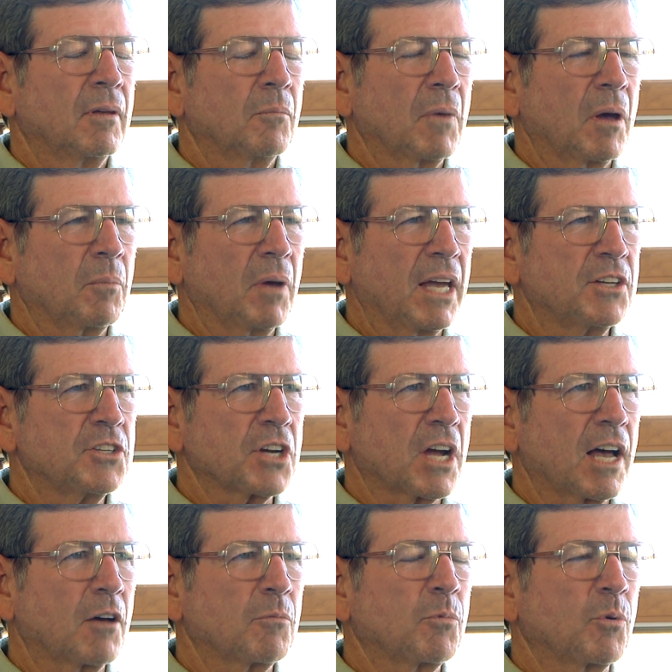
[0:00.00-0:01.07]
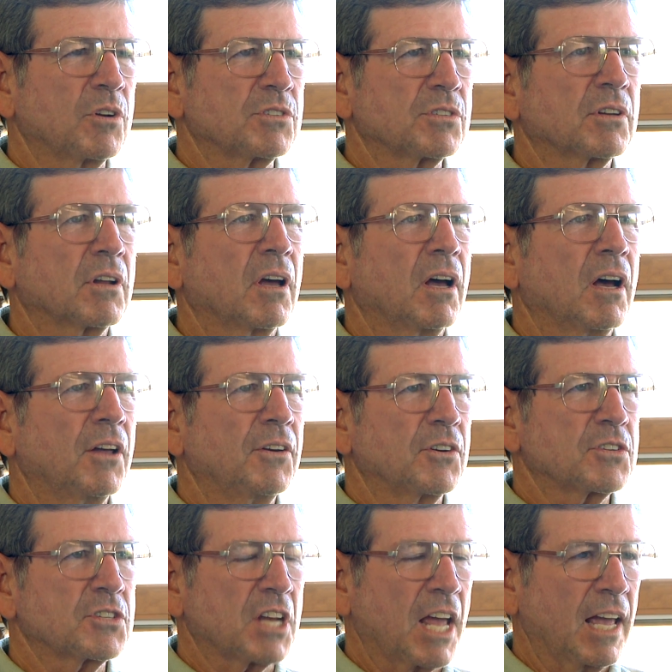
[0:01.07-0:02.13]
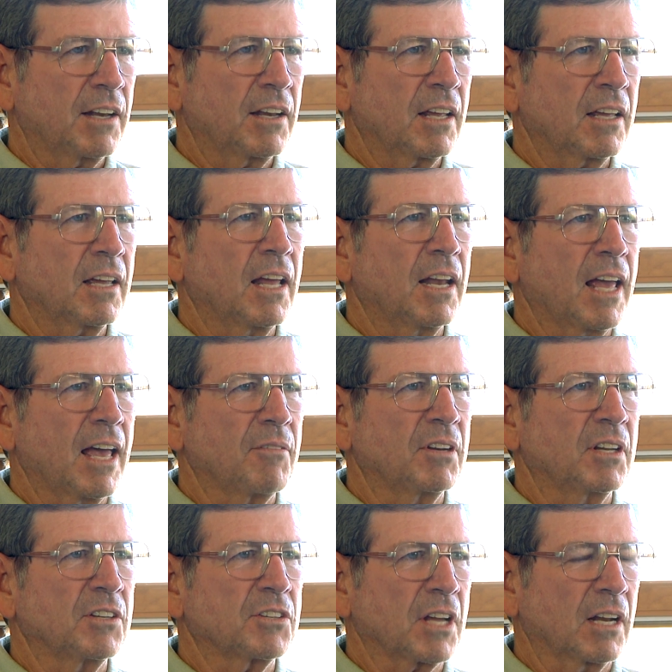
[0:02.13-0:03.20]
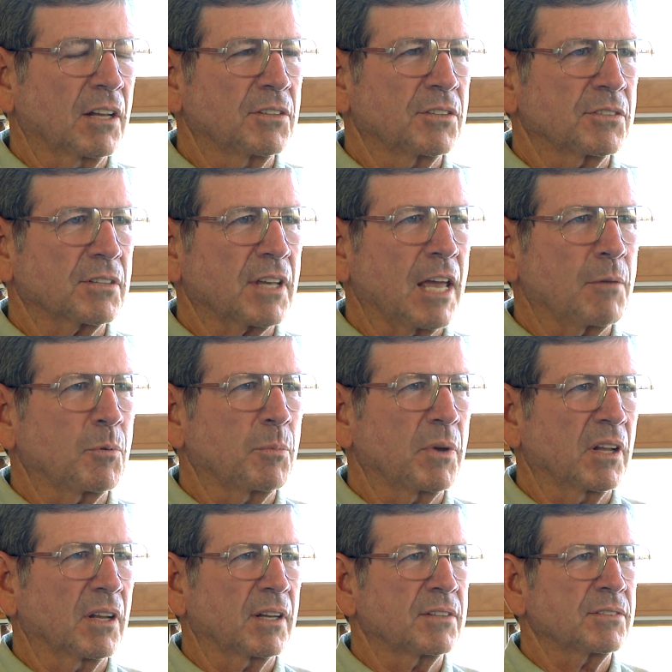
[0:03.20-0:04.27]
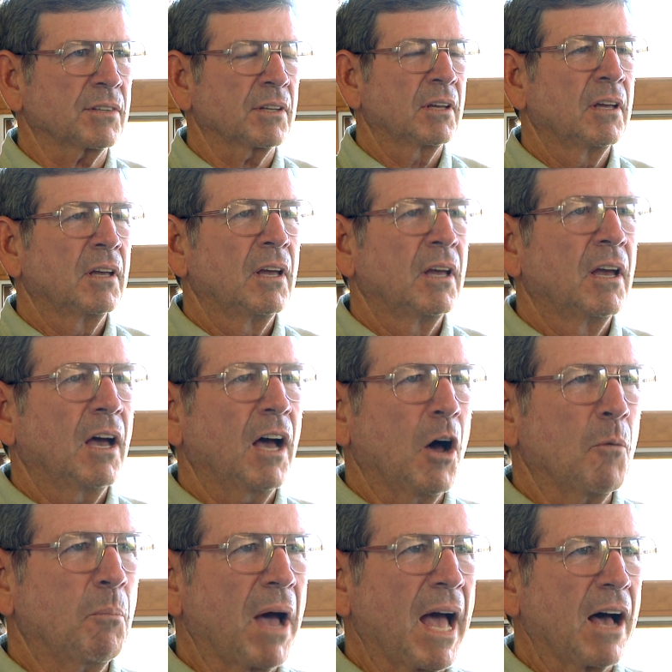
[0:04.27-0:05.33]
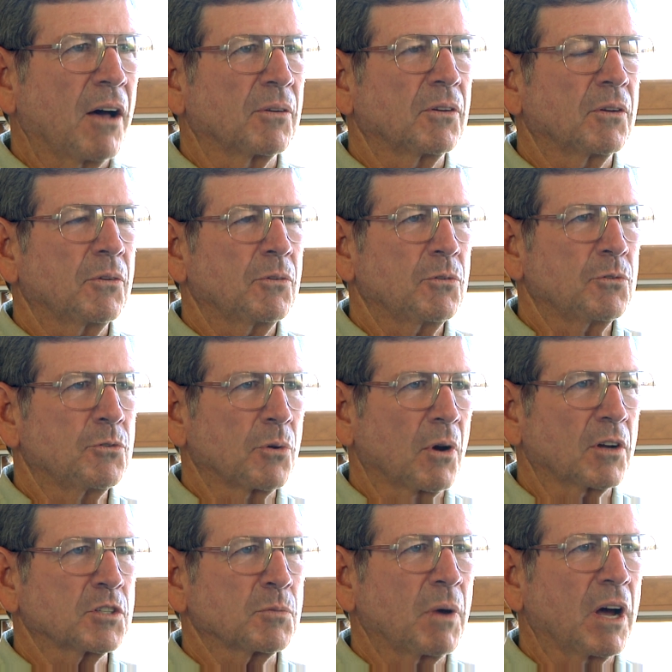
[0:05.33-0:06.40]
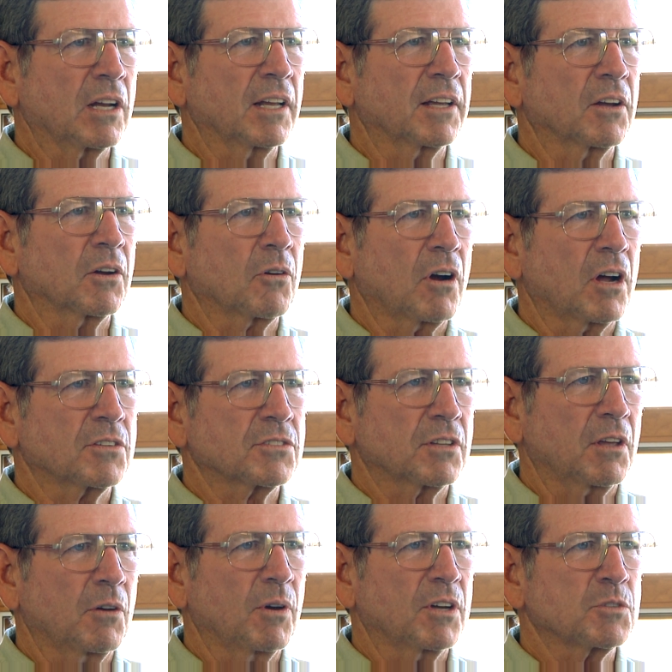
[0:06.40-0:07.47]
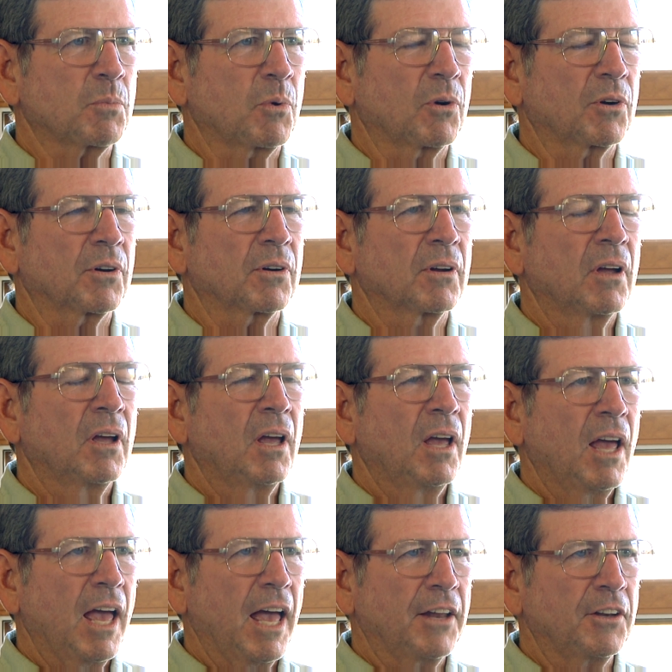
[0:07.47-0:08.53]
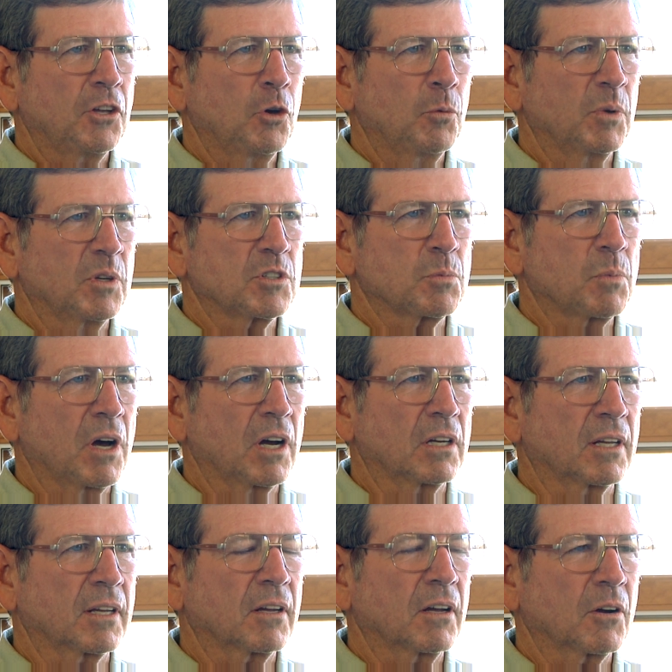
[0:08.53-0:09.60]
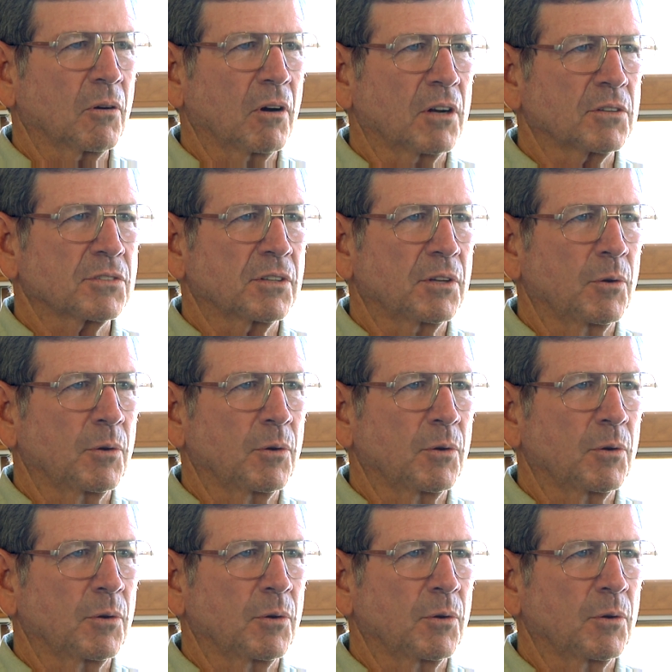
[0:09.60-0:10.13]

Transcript: My main job was understanding and having intelligence capabilities about drug smuggling across the U.S. border and human smuggling across the